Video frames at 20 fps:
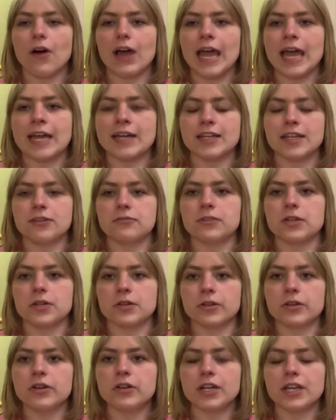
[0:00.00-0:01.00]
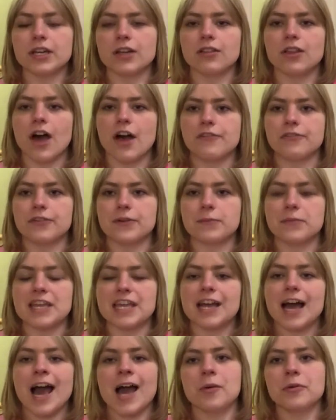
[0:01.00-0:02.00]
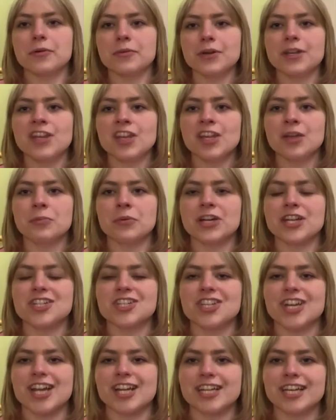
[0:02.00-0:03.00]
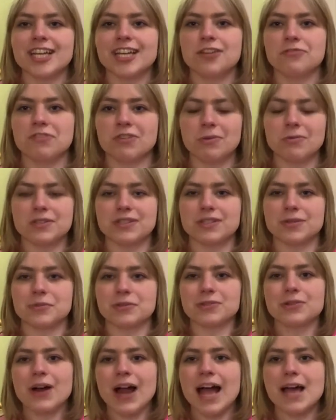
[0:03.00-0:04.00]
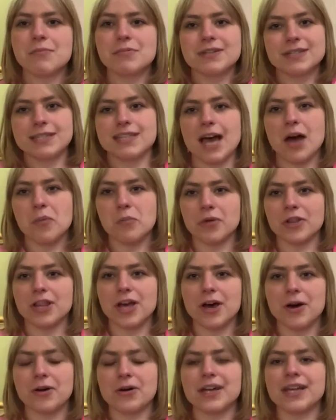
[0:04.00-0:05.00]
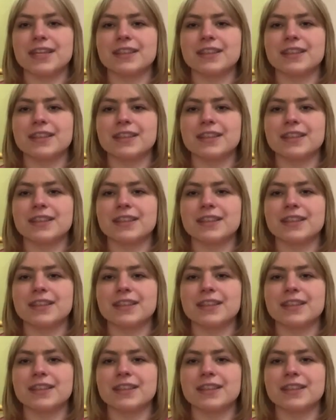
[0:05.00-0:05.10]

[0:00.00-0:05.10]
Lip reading: and if you're learning a lot from me, I would really appreciate it if you would subscribe down below